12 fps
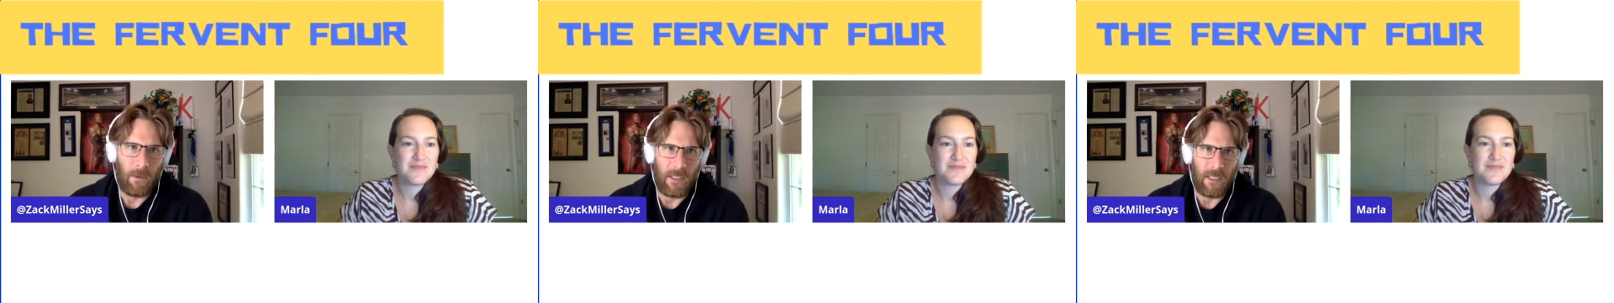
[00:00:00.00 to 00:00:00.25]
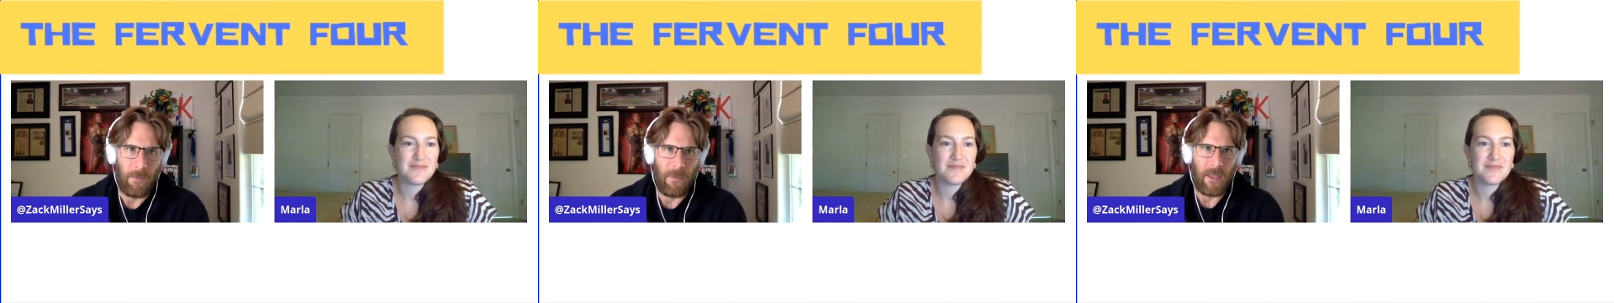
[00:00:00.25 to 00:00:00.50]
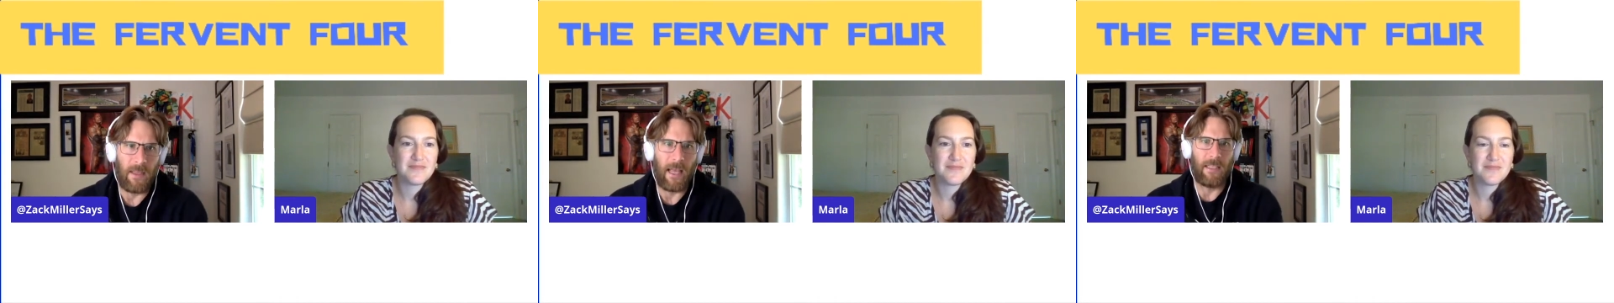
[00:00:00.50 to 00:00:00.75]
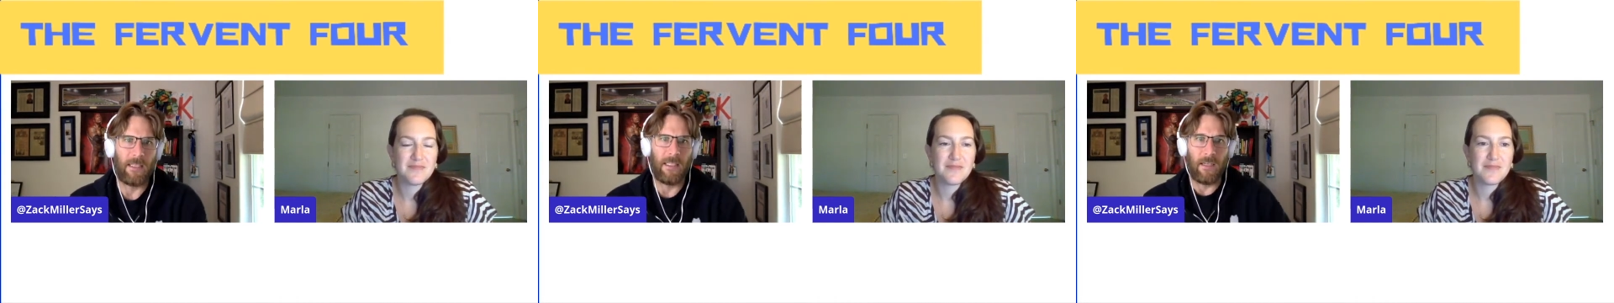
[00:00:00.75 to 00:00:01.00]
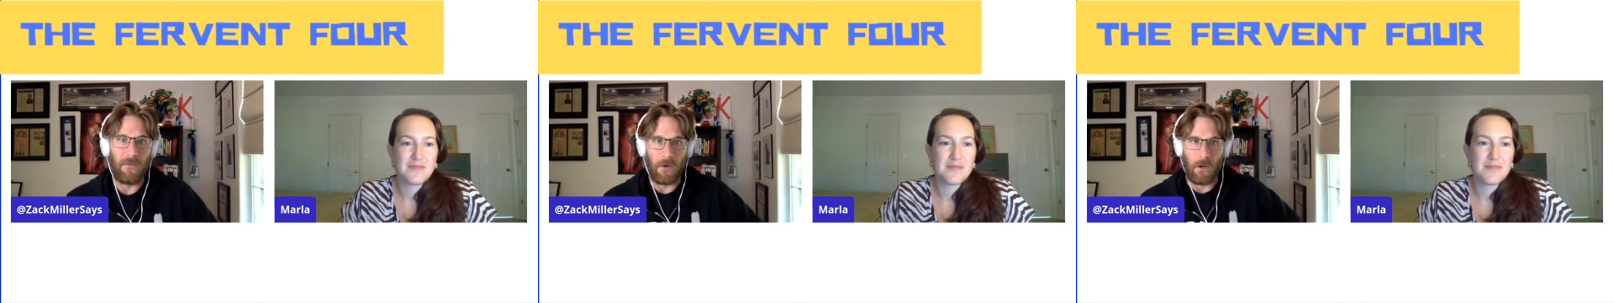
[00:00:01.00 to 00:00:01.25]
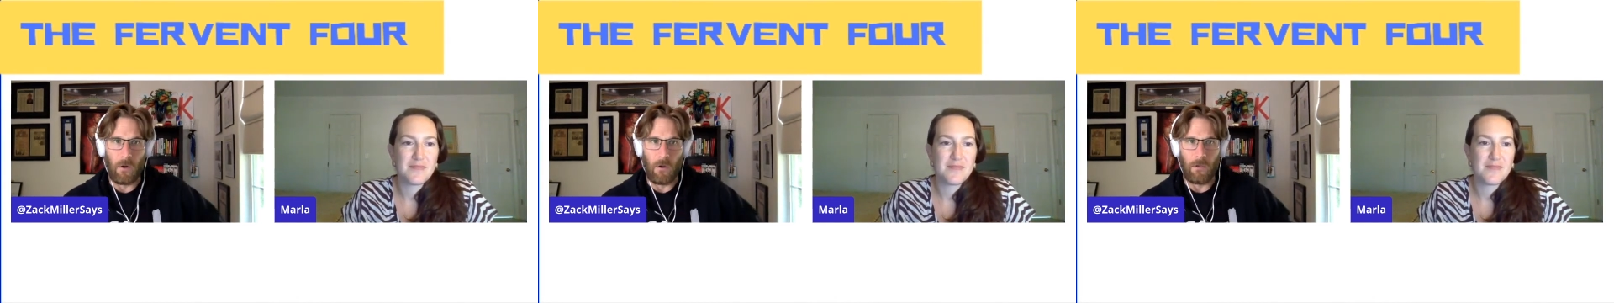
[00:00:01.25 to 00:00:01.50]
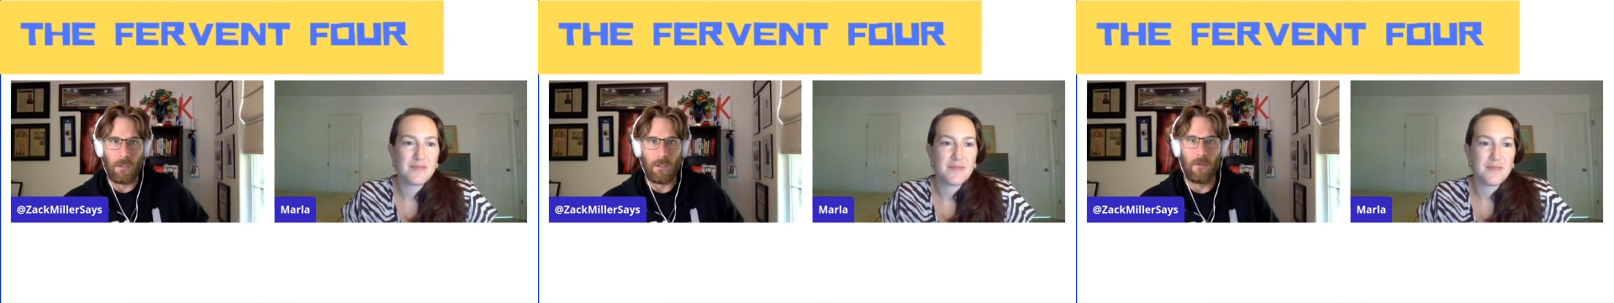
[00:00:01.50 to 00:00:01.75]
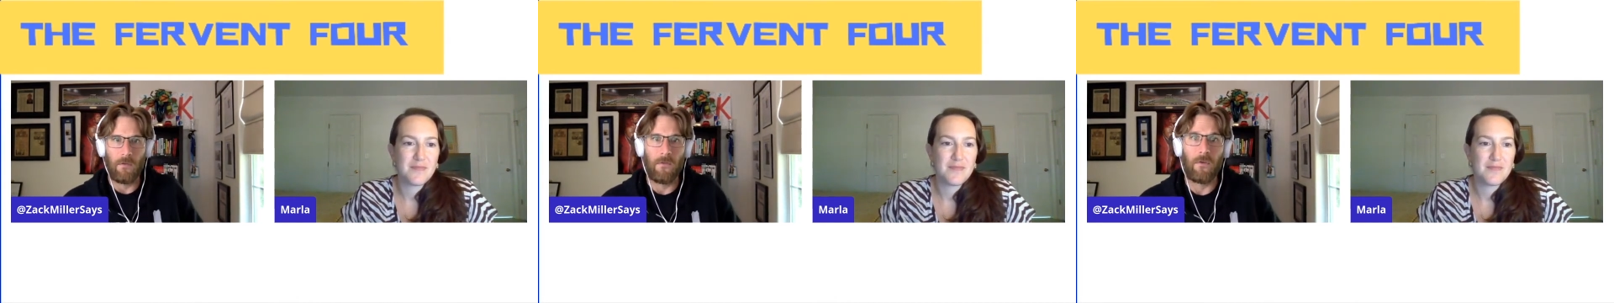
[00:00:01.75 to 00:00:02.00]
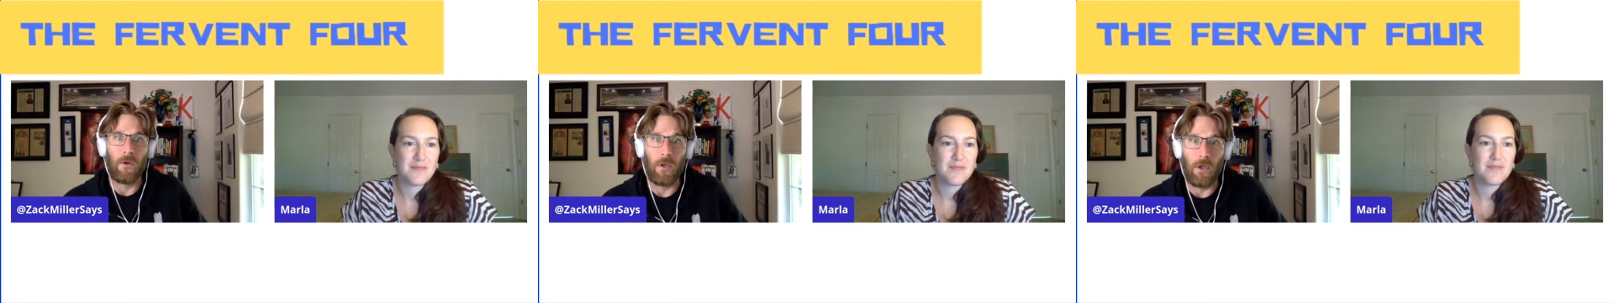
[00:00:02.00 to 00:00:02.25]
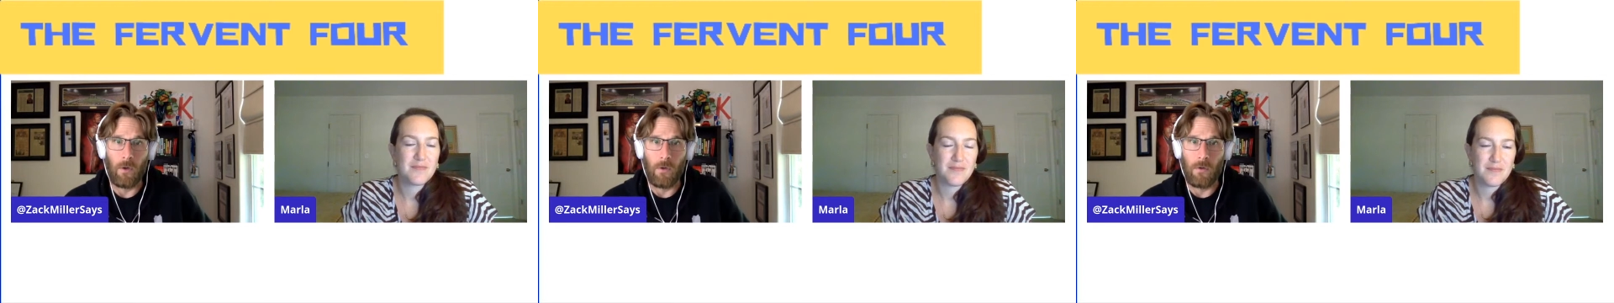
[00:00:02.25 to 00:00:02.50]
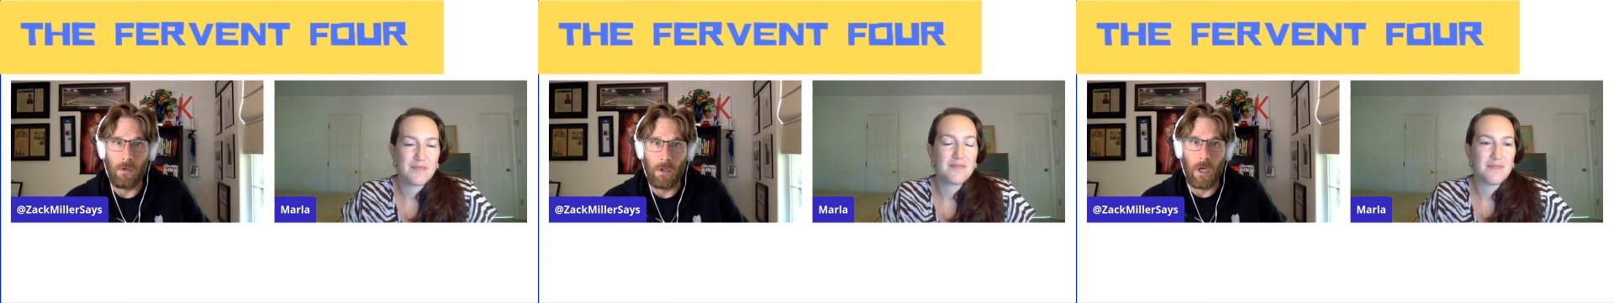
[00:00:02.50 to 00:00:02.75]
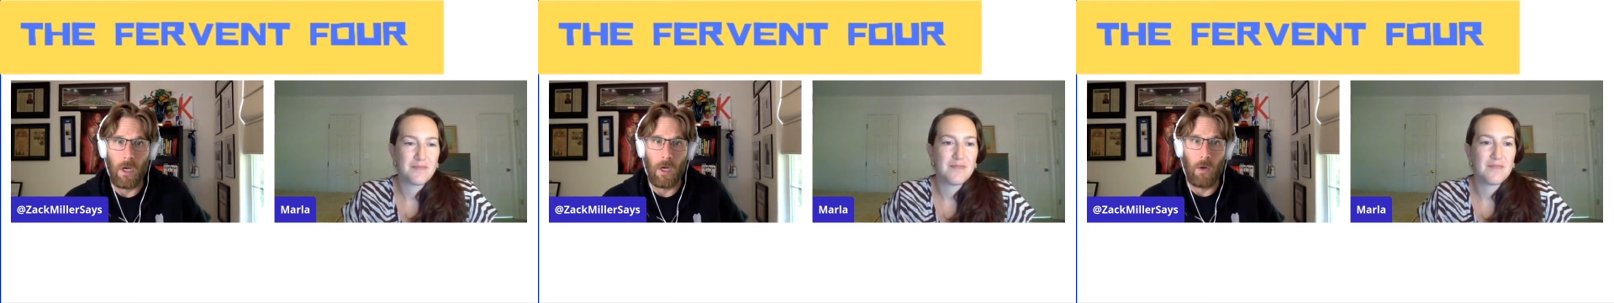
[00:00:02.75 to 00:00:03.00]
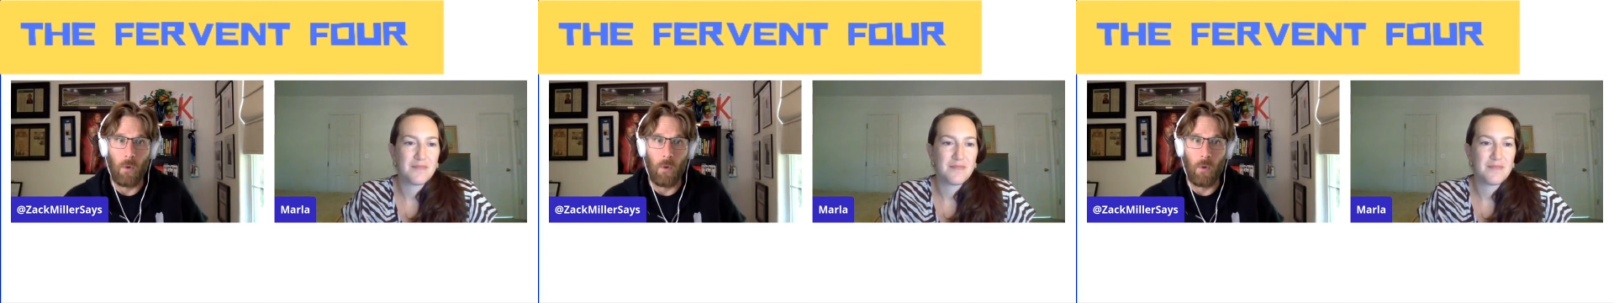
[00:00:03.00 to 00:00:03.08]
Speaker 1: with something that's difficult for you uh,